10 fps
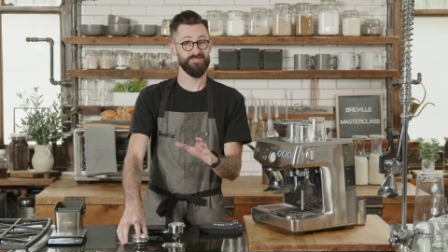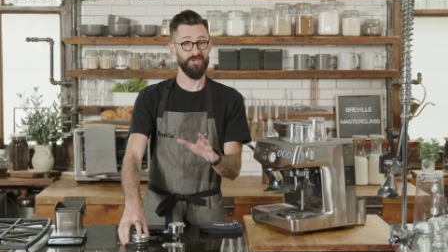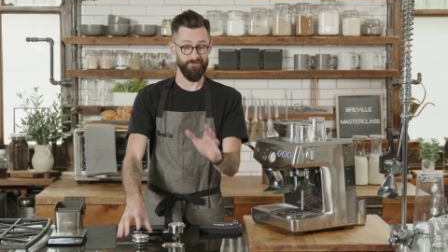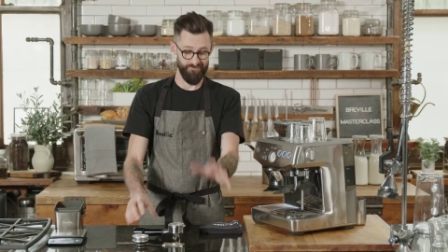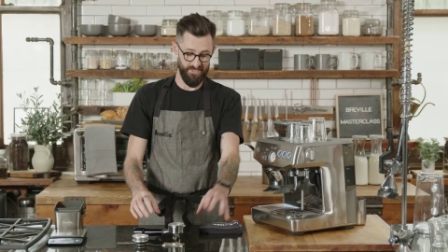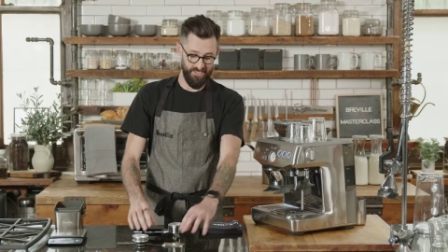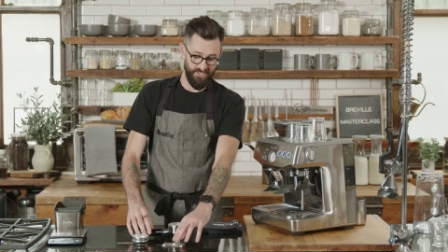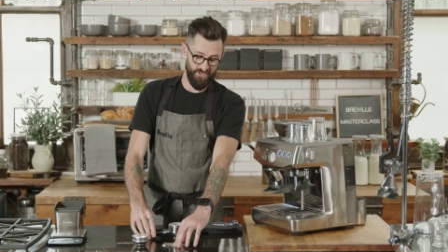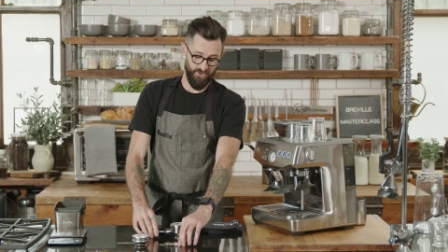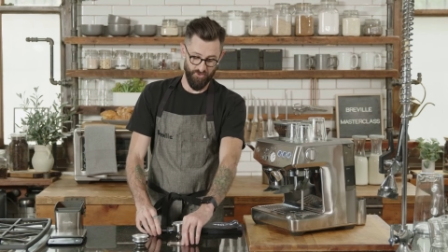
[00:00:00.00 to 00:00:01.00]
so
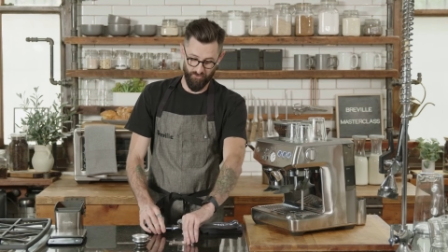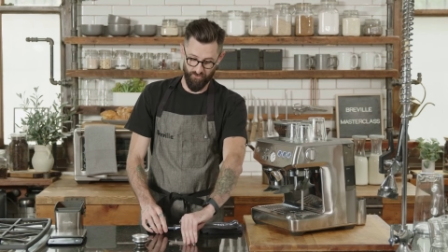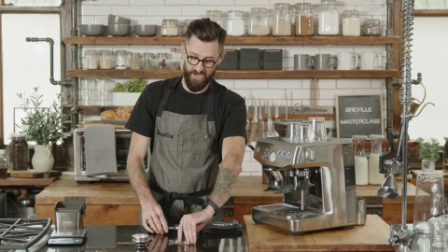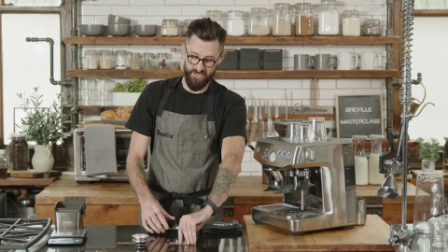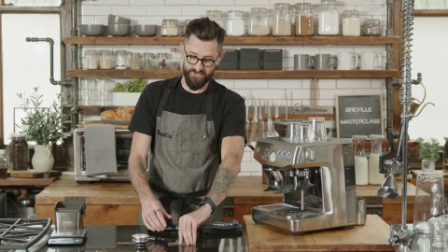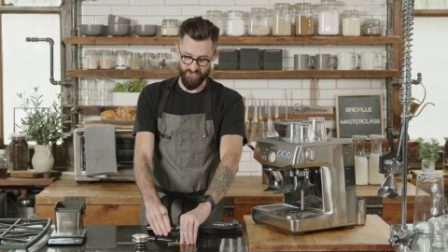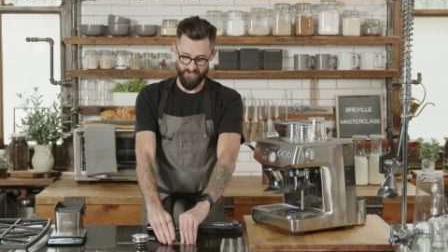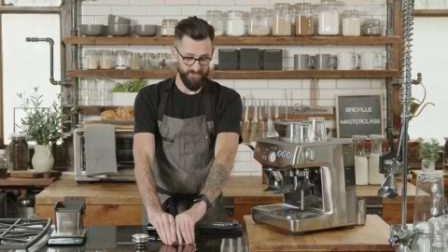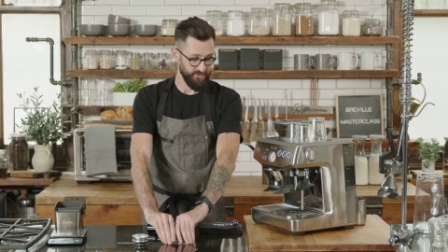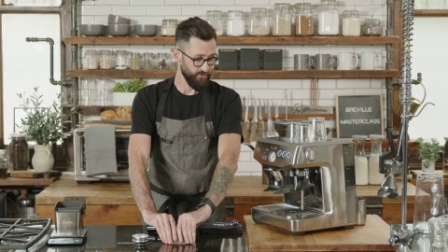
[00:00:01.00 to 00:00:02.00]
the
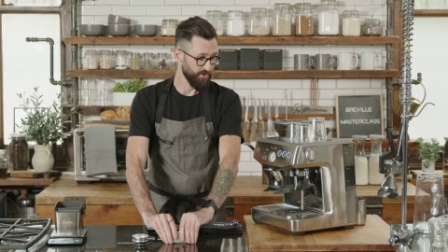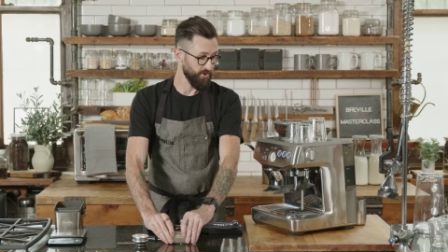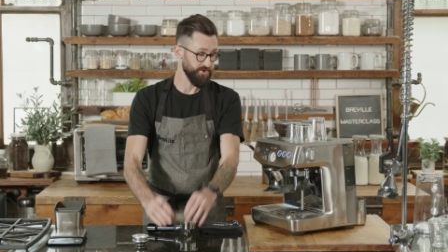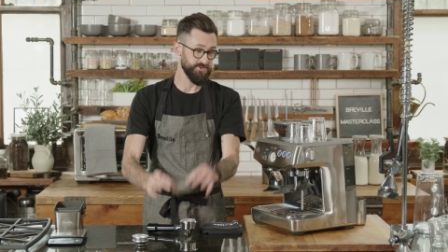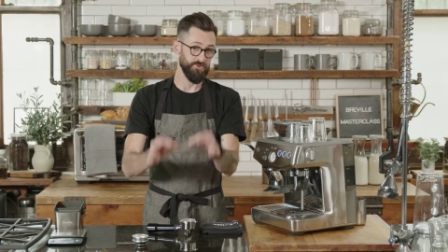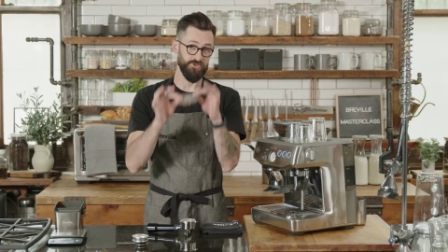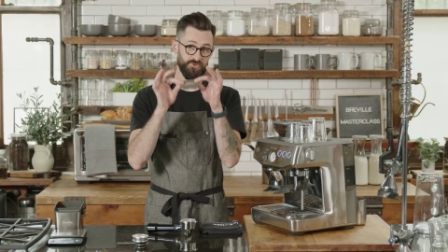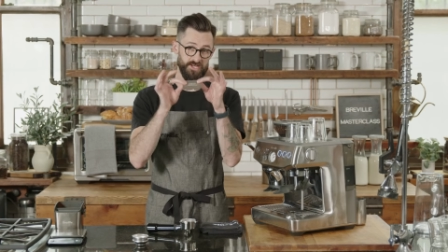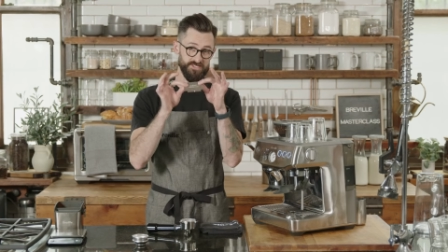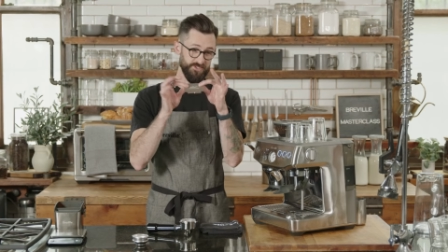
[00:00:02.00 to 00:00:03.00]
razor we're going to
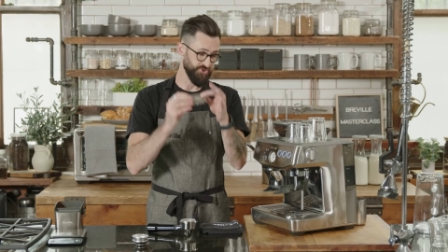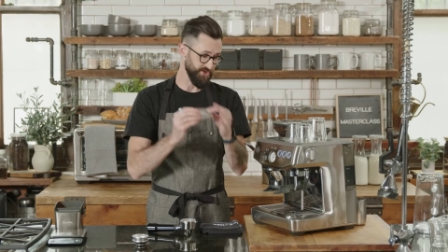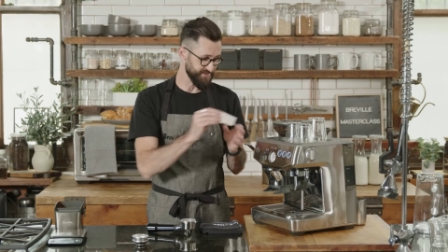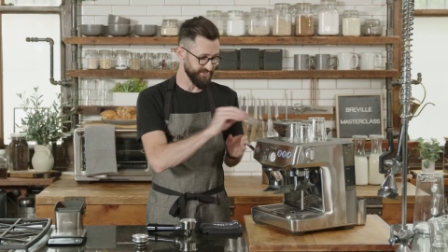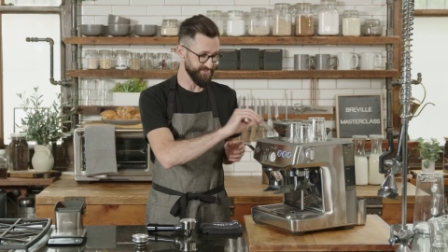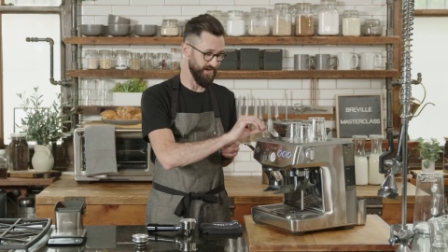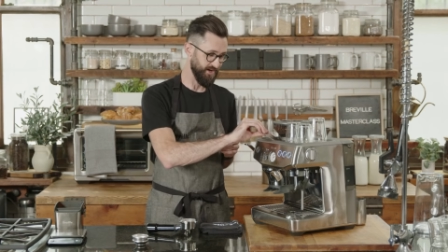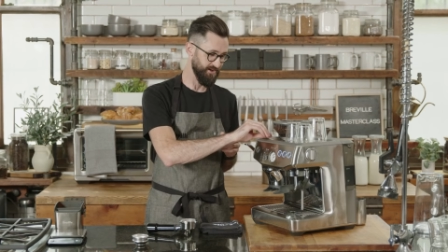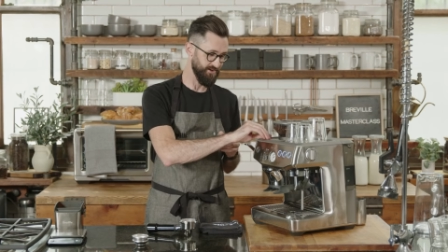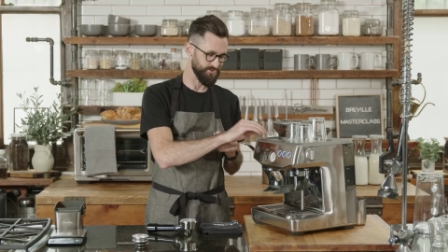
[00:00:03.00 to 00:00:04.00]
address in just a
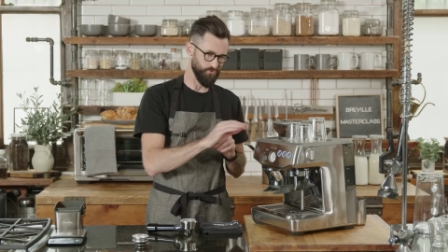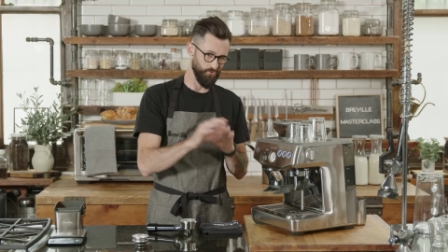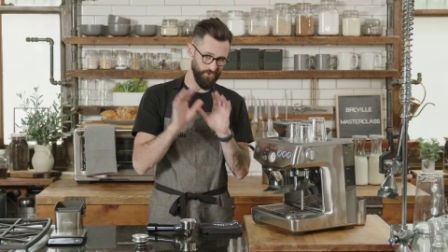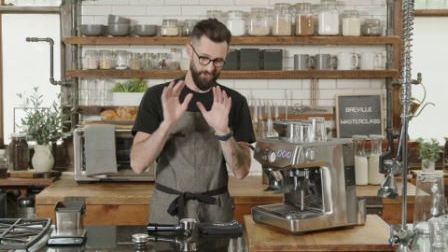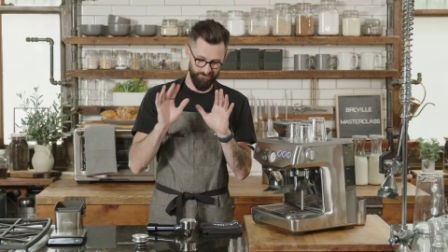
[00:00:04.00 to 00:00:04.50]
second. It's a really